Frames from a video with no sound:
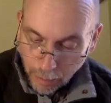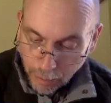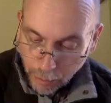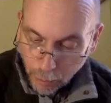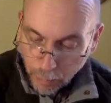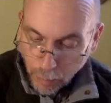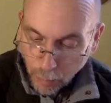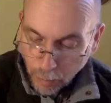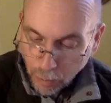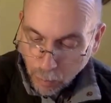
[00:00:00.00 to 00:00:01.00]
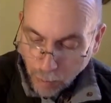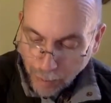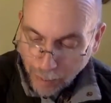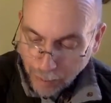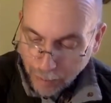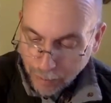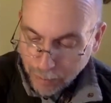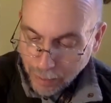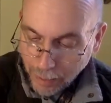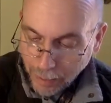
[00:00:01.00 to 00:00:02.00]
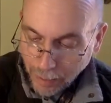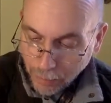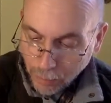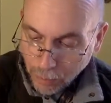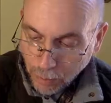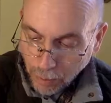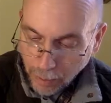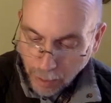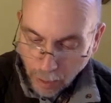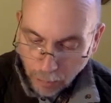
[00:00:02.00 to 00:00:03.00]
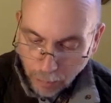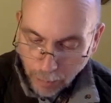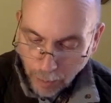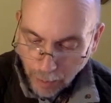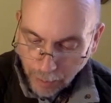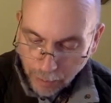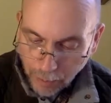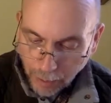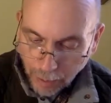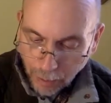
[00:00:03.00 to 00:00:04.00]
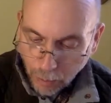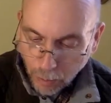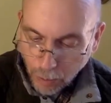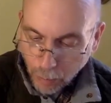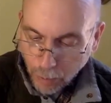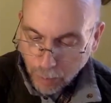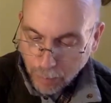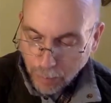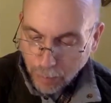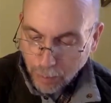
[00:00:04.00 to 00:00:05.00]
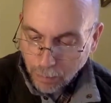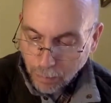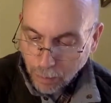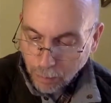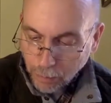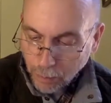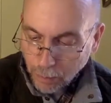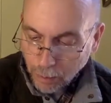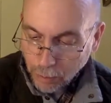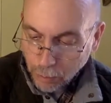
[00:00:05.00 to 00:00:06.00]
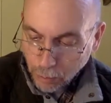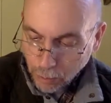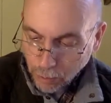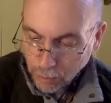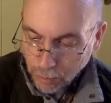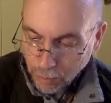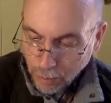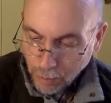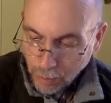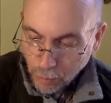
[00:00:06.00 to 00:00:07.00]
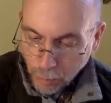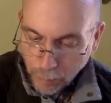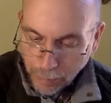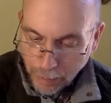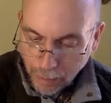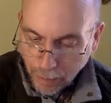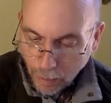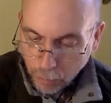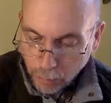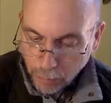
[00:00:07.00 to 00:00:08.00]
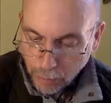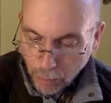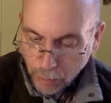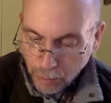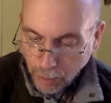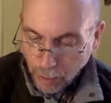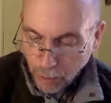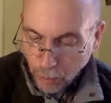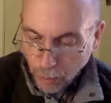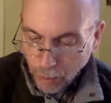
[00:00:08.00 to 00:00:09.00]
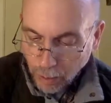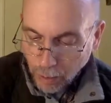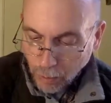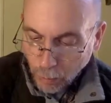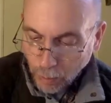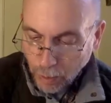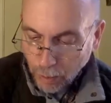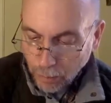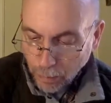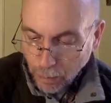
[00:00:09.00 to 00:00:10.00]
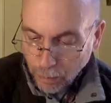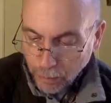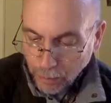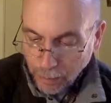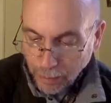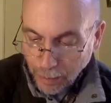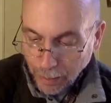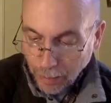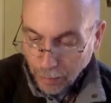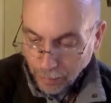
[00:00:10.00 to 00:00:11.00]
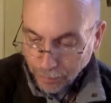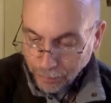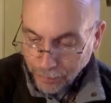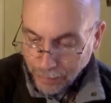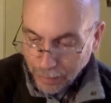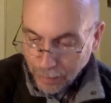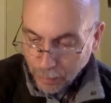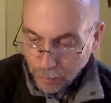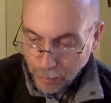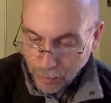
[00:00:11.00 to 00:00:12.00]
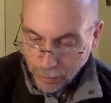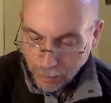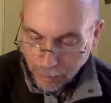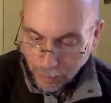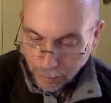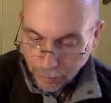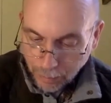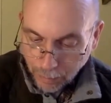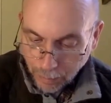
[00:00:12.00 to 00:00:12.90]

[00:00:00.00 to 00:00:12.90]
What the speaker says: Now you may wonder why it is that after starting out from the highest category when our method involved assertions, we begin now from the lowest category when it involves a denial. The reason is this.